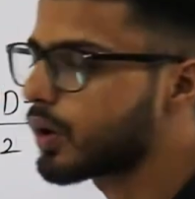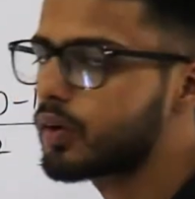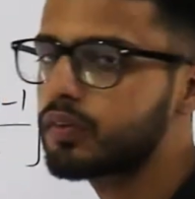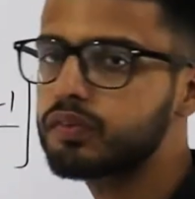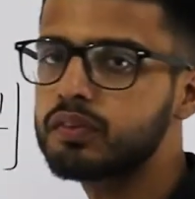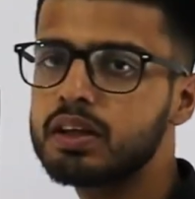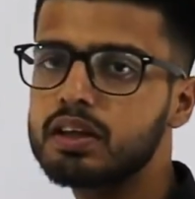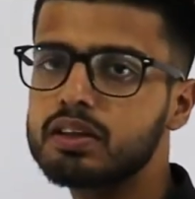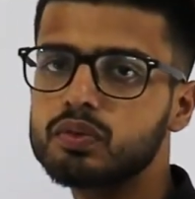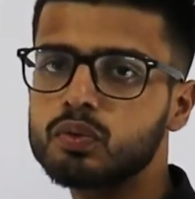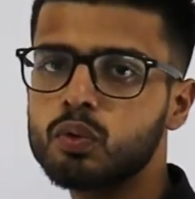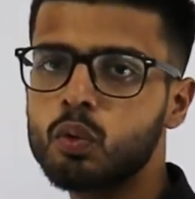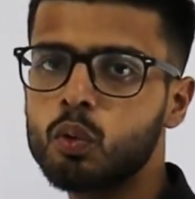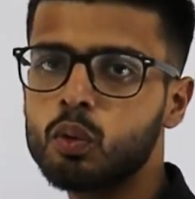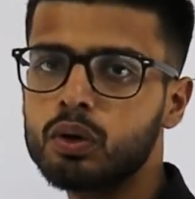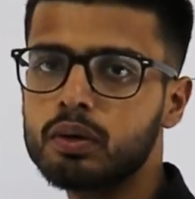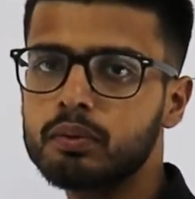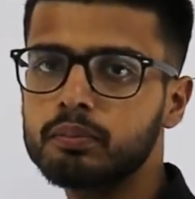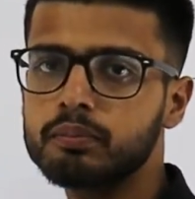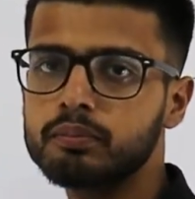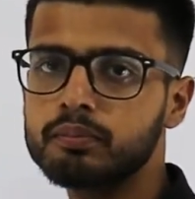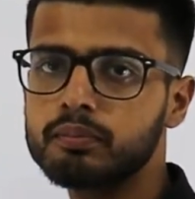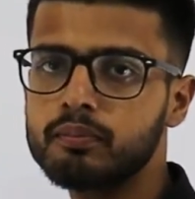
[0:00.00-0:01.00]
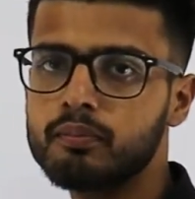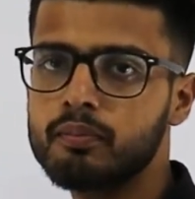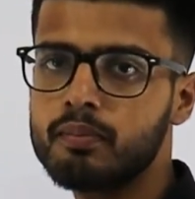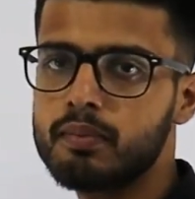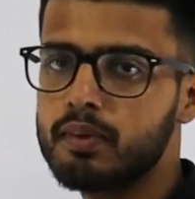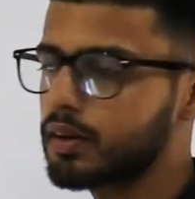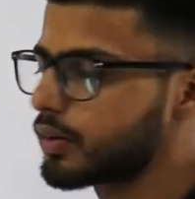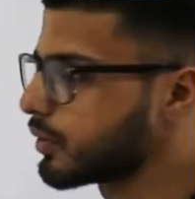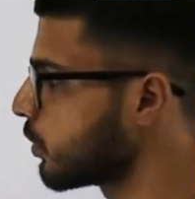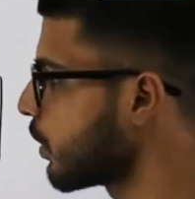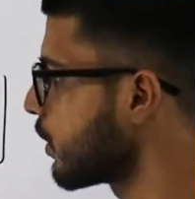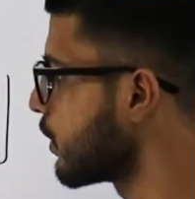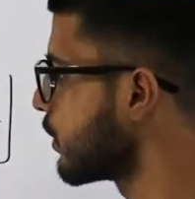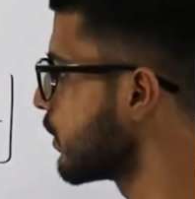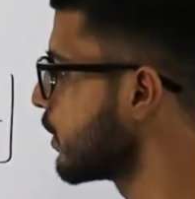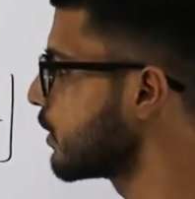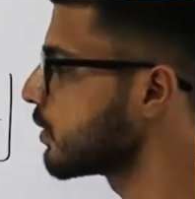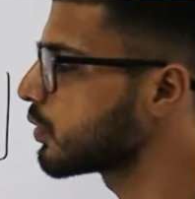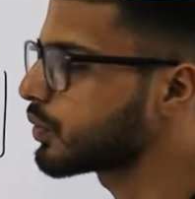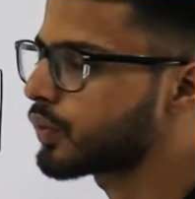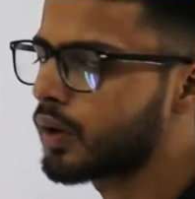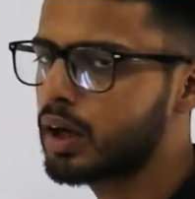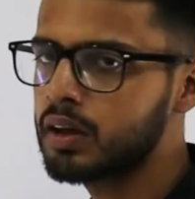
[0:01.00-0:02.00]
of these 4, sorry,
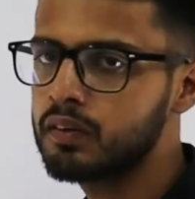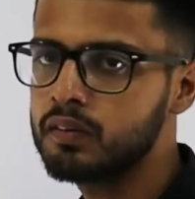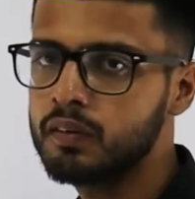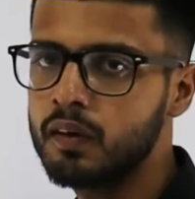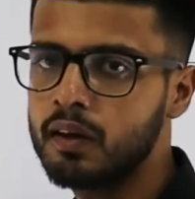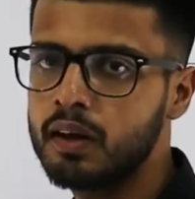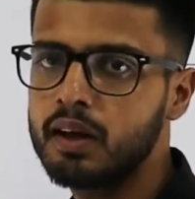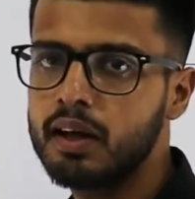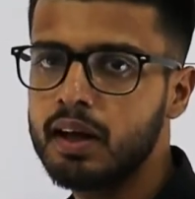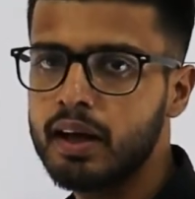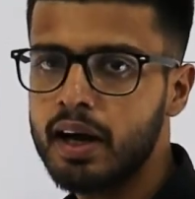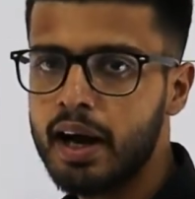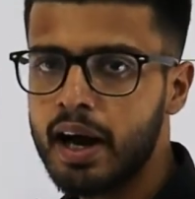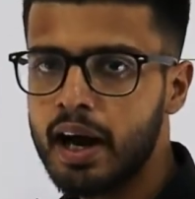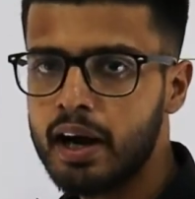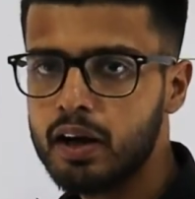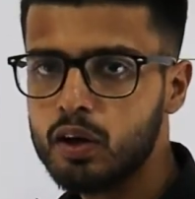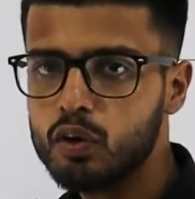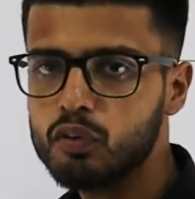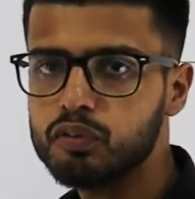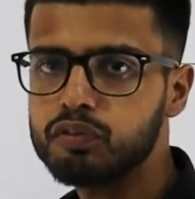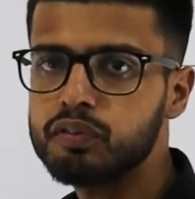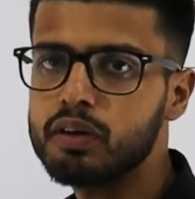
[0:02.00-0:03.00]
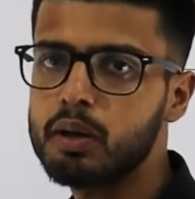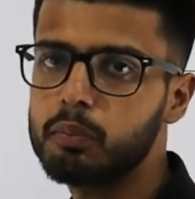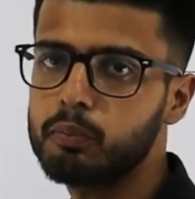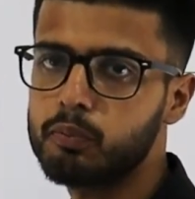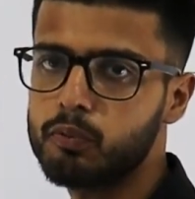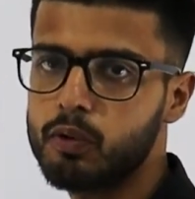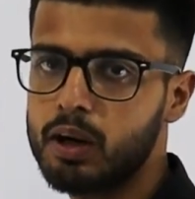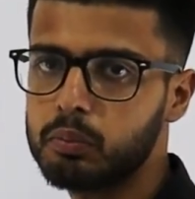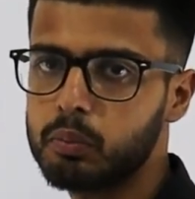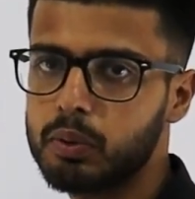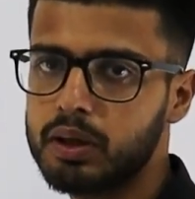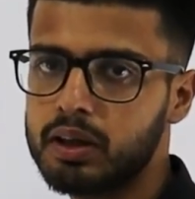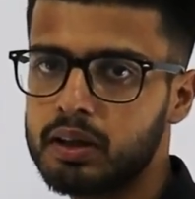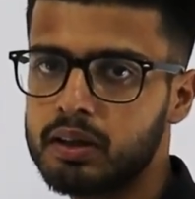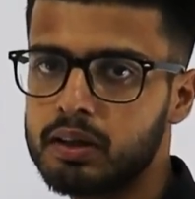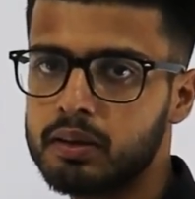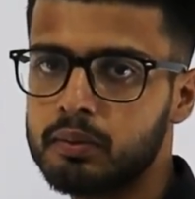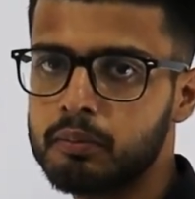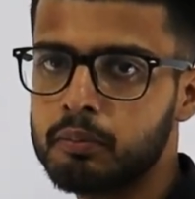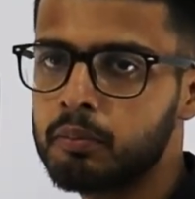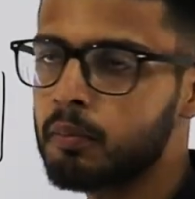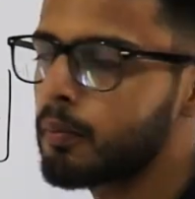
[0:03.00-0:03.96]
these 5, and you flip 1-bit.